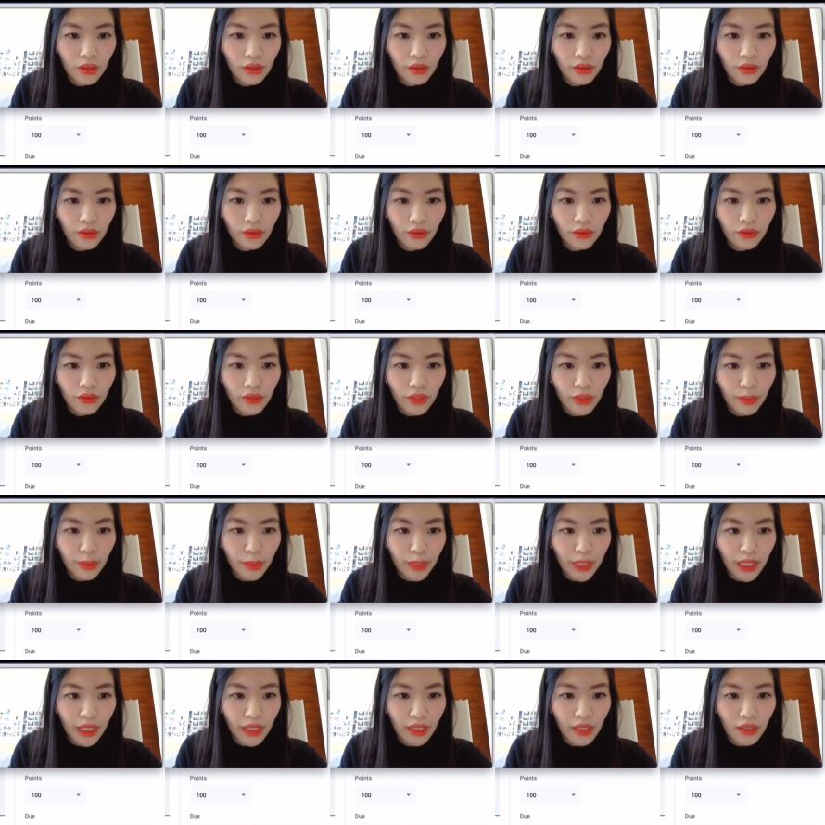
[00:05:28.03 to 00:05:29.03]

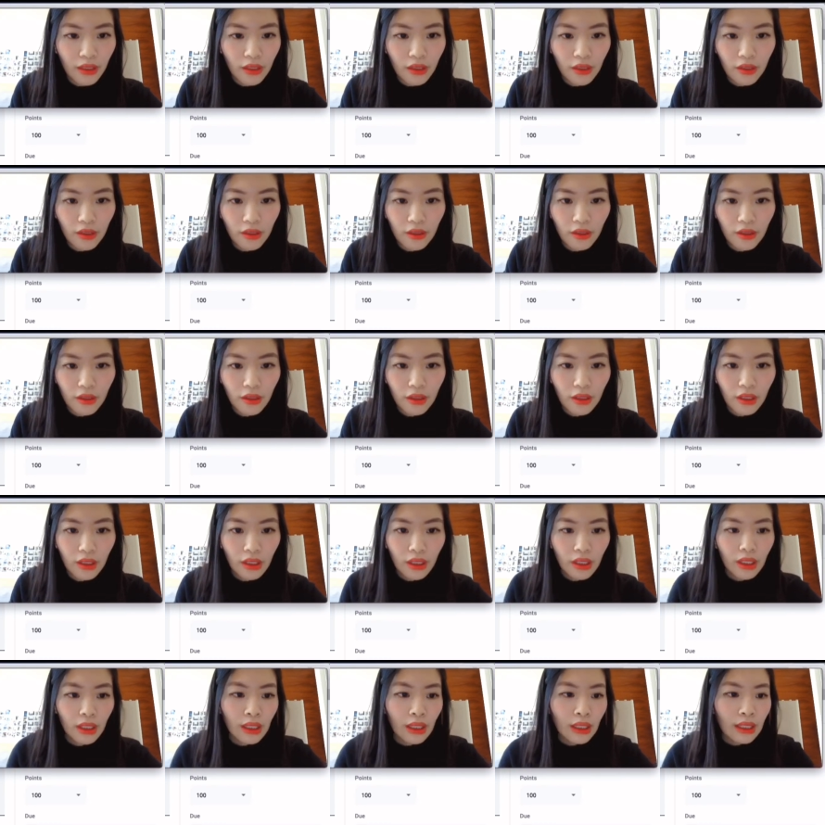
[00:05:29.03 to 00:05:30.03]
feedback.
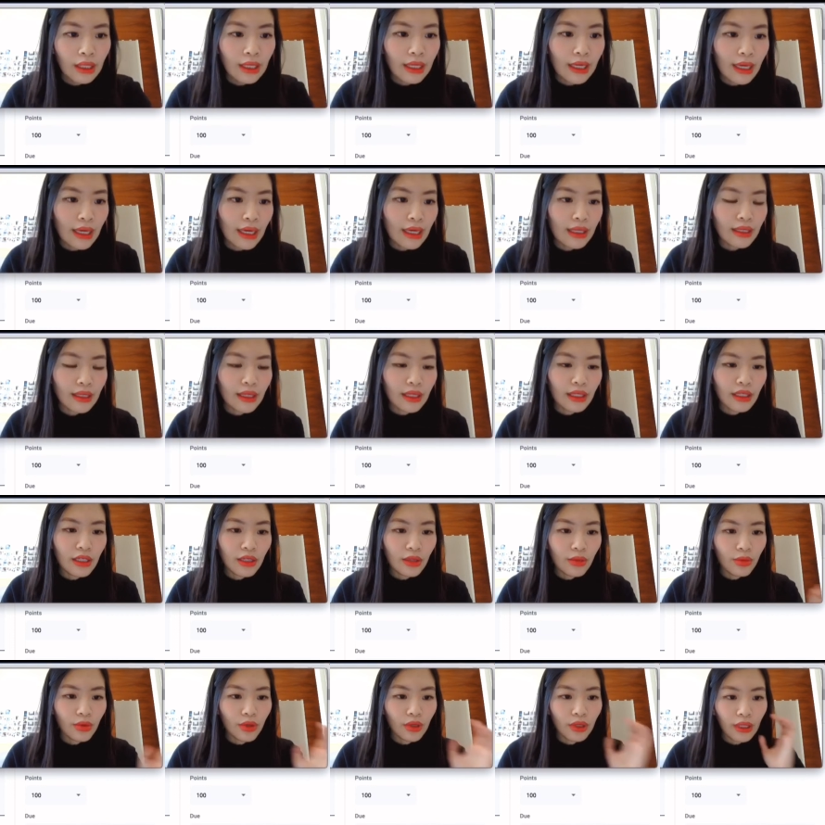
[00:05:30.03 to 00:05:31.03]
Okay, and then you
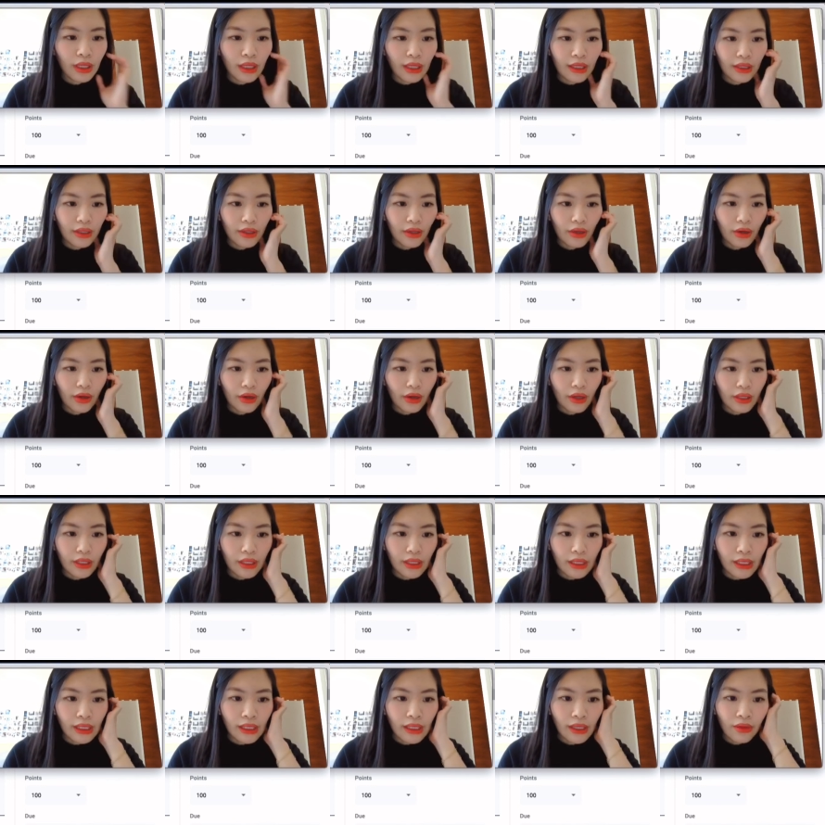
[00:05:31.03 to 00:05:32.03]
will click on,
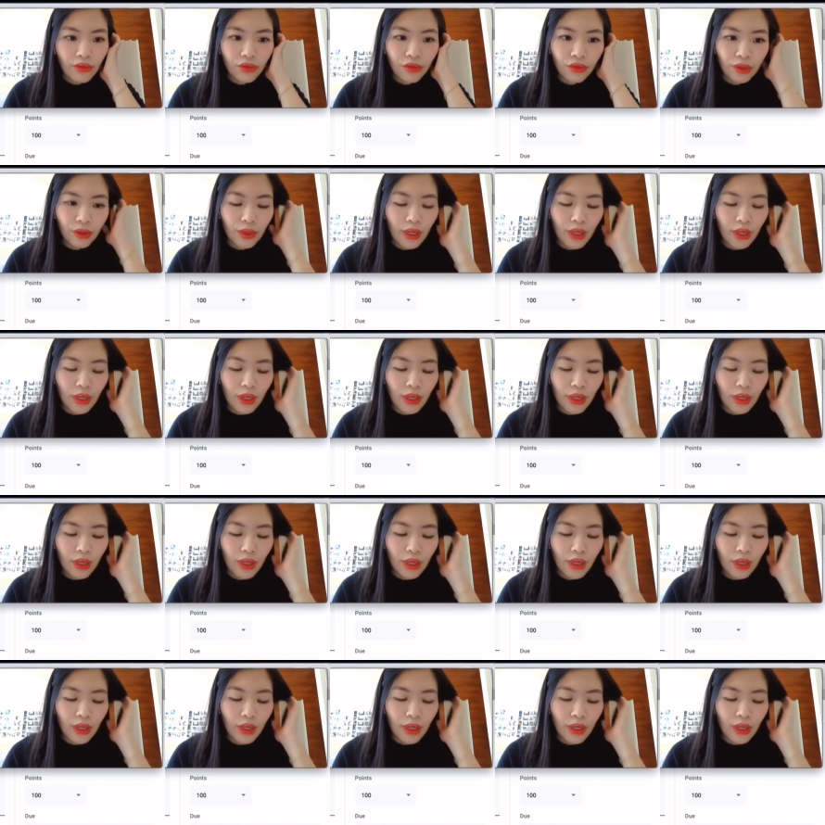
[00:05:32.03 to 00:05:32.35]
instead of